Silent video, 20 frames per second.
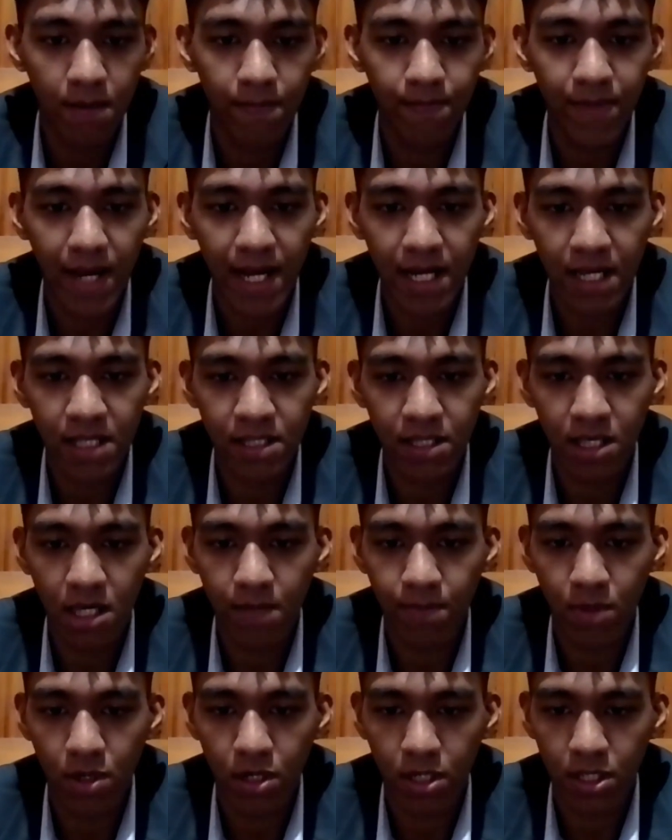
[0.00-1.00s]
Back in the
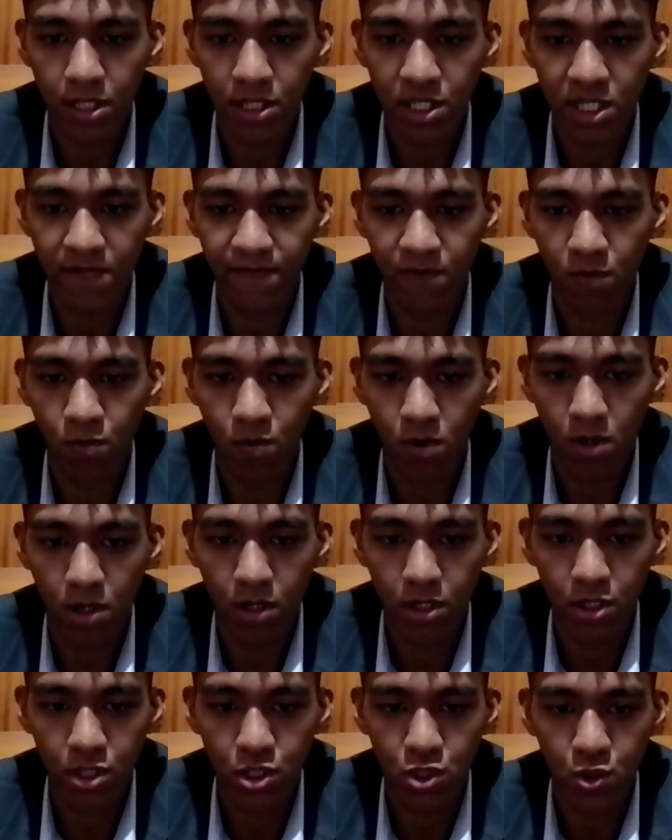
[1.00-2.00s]
American Civil War,
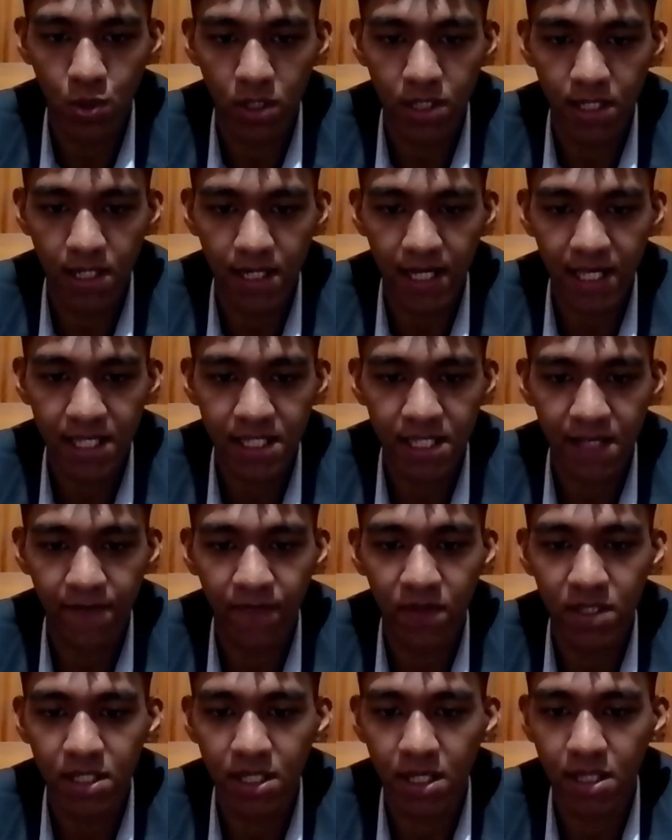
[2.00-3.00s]
during the late
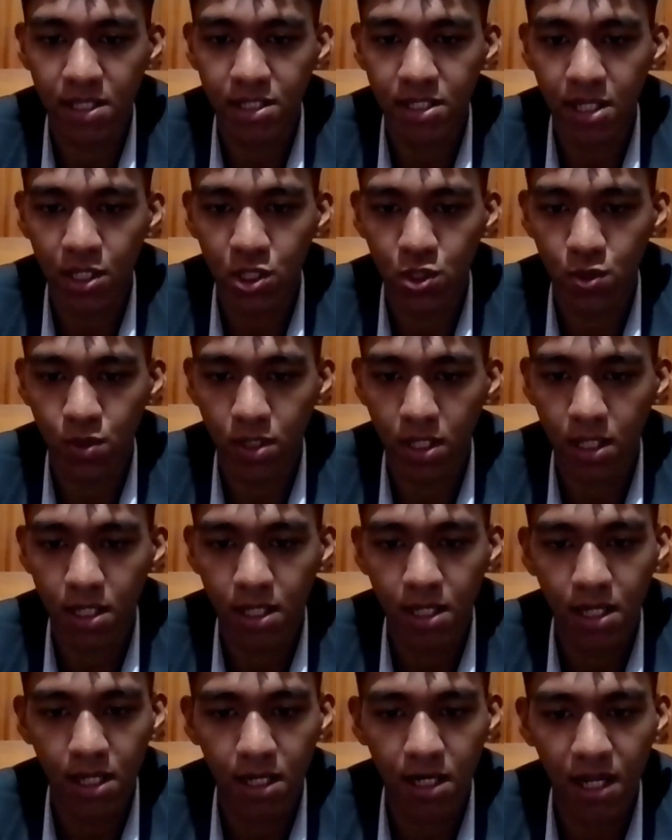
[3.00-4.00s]
17th century,
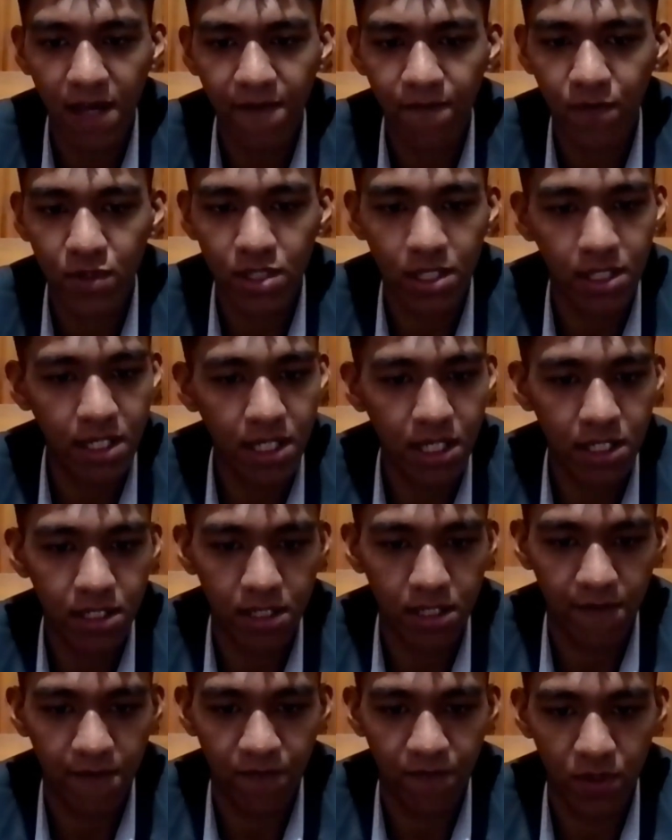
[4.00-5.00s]
life wasn't
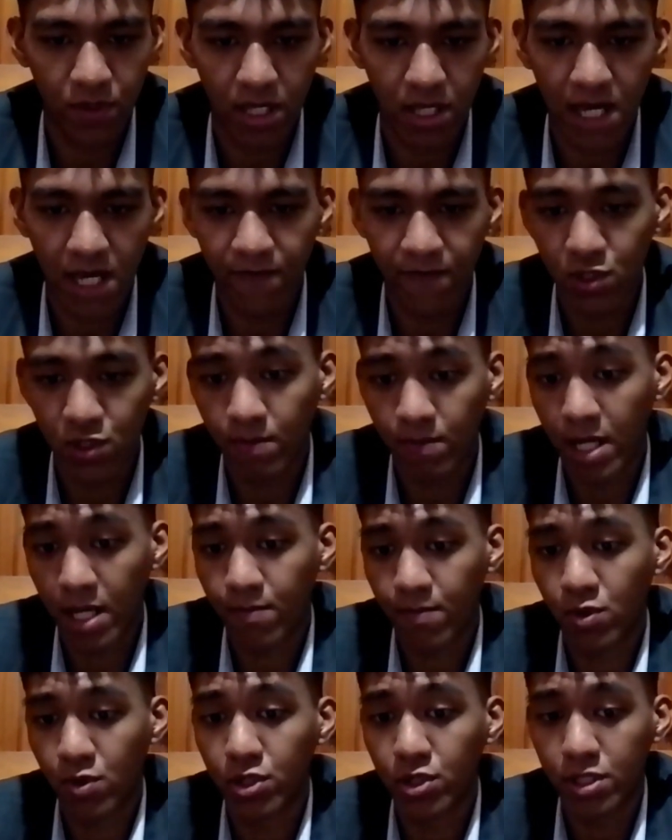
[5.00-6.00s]
easy for the average black
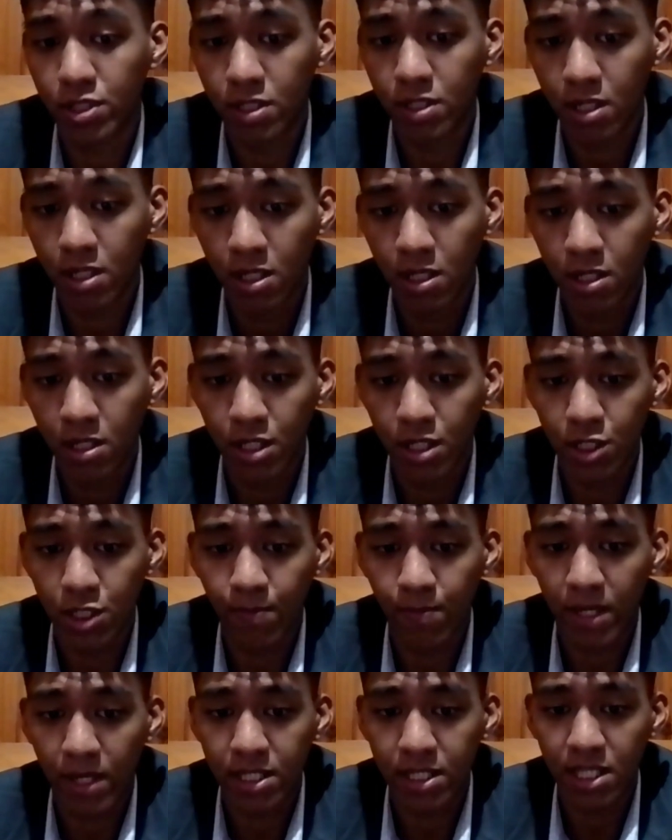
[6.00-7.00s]
person.
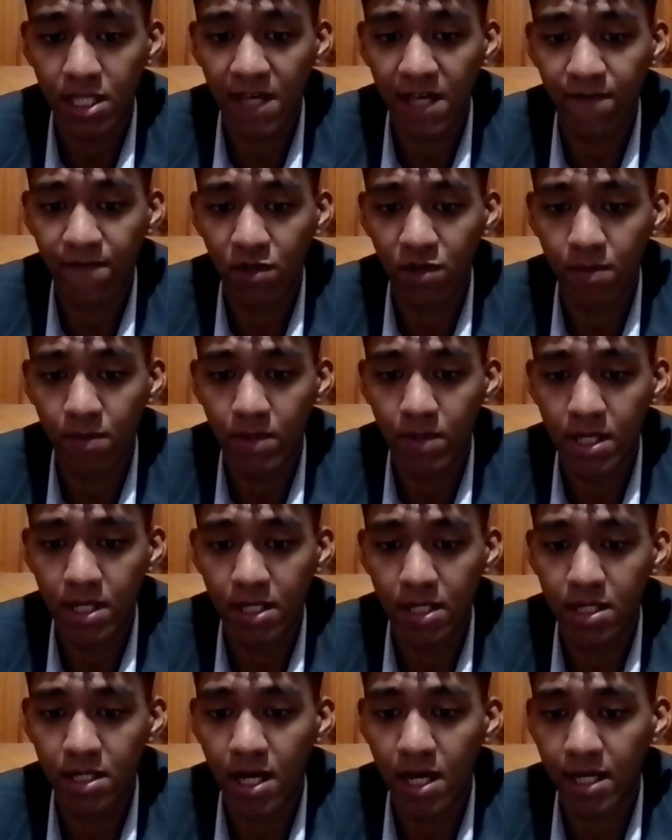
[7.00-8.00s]
Despite slavery being
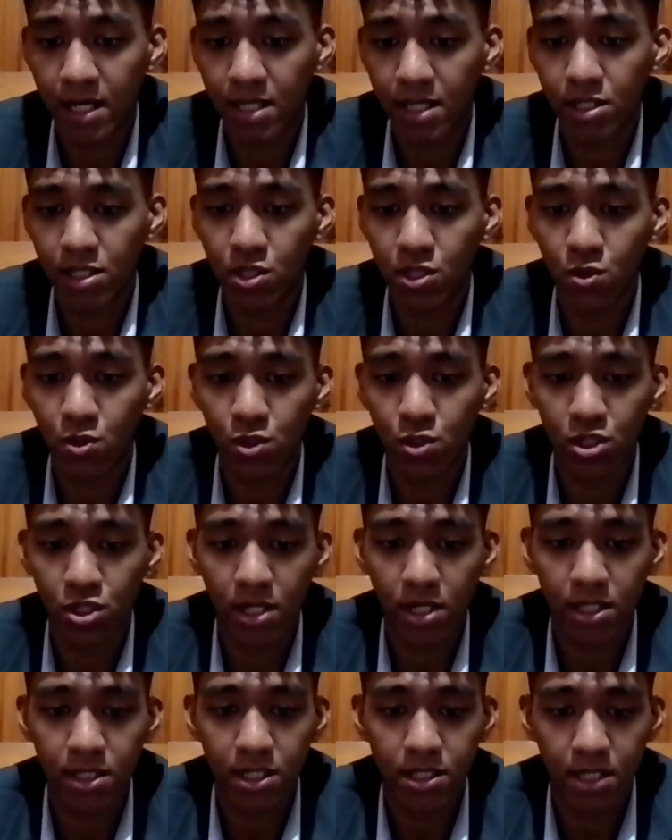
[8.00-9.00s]
a dying institution
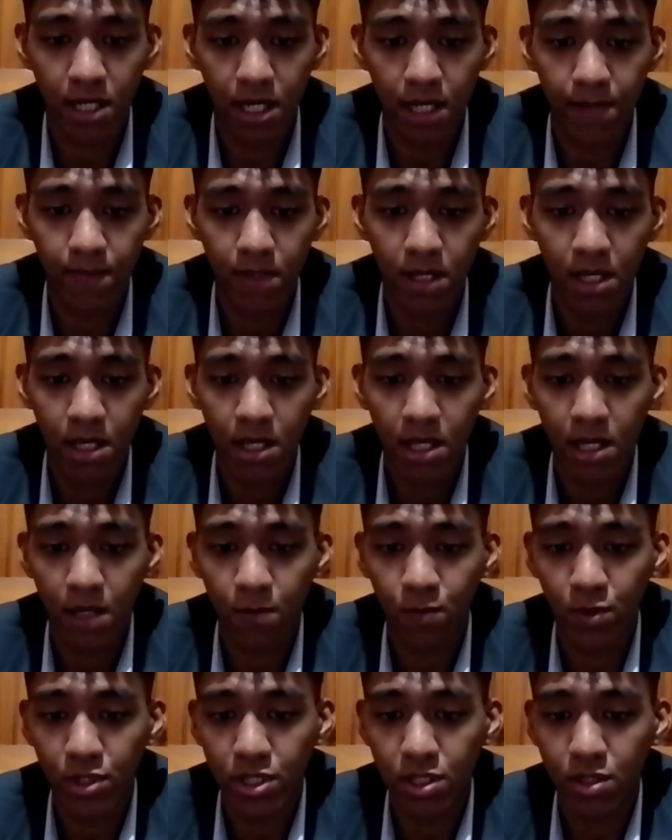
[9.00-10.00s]
at the time, it
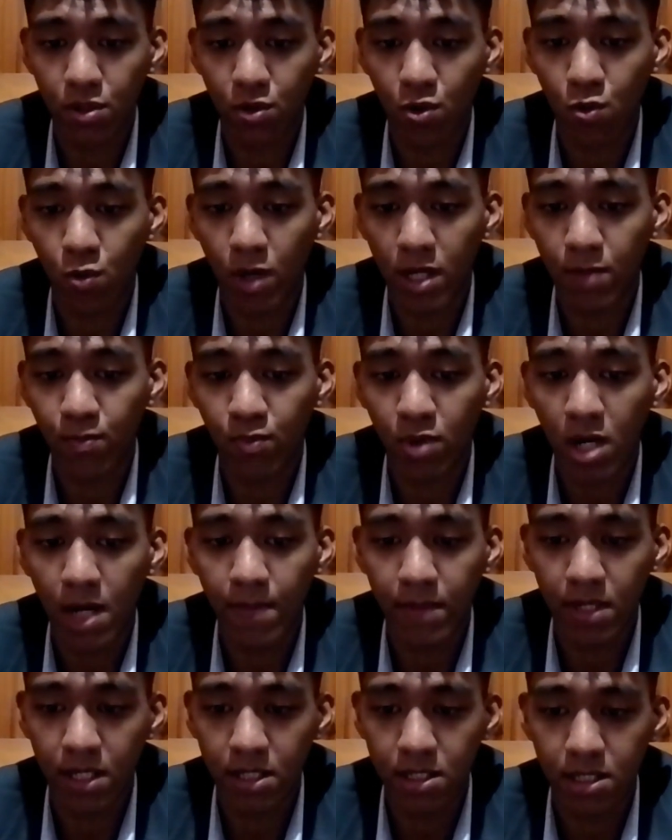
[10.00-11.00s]
was still quite
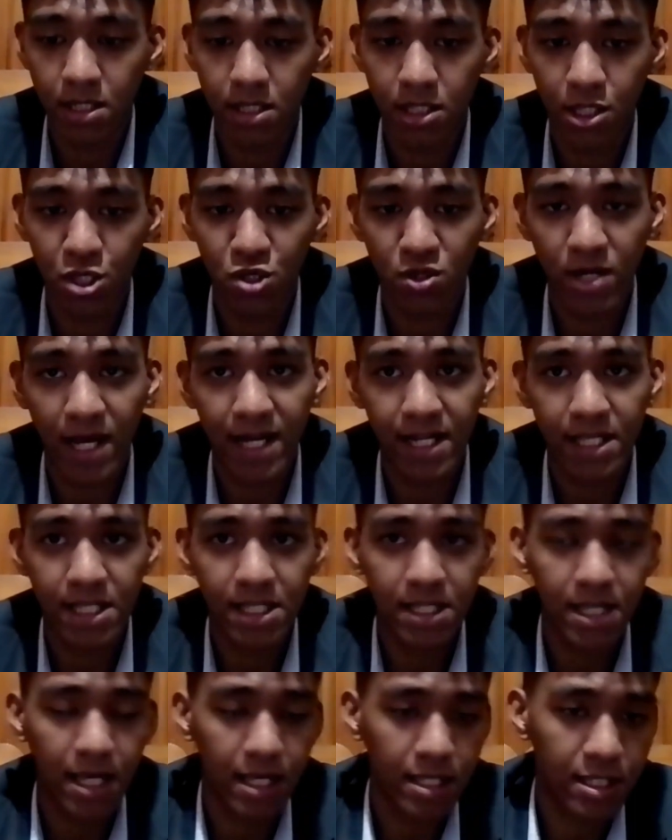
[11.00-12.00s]
prominent in the United
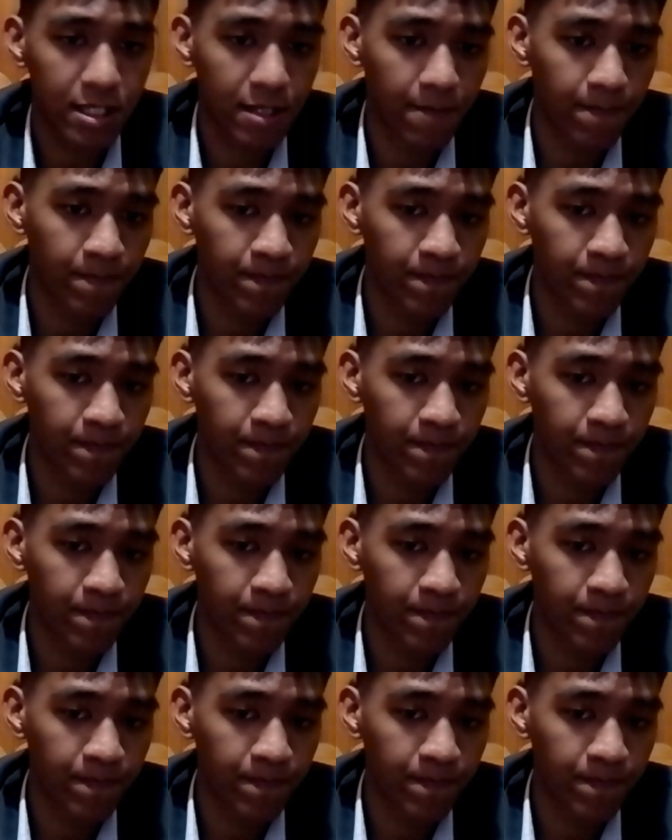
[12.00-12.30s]
States.